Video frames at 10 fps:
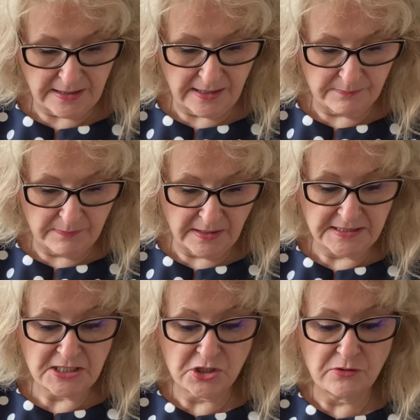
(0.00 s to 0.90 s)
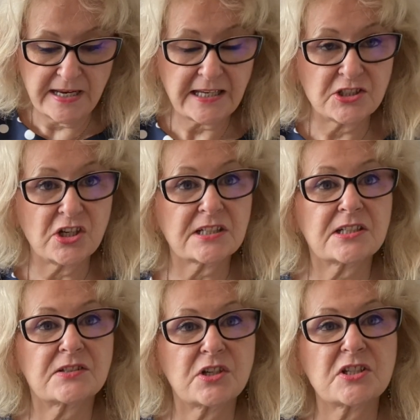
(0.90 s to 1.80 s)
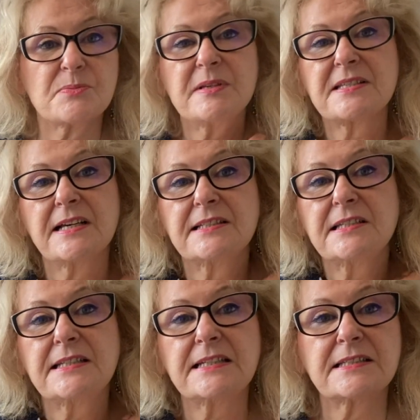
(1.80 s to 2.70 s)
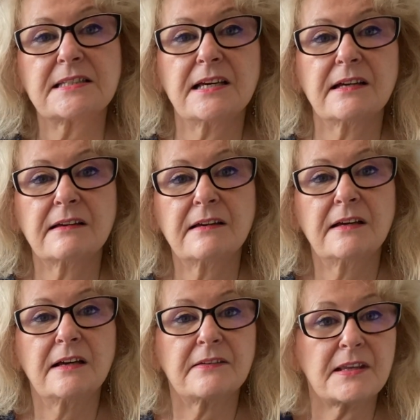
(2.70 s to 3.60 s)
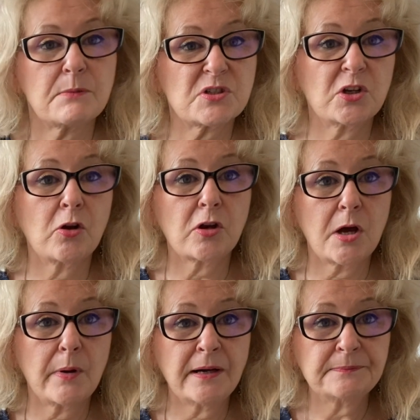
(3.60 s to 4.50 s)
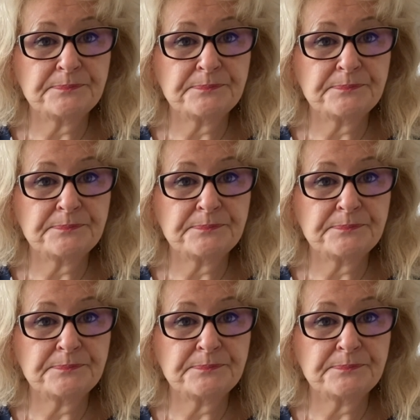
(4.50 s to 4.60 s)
I did 2 neck adjustments. I did it that it was a lot lower.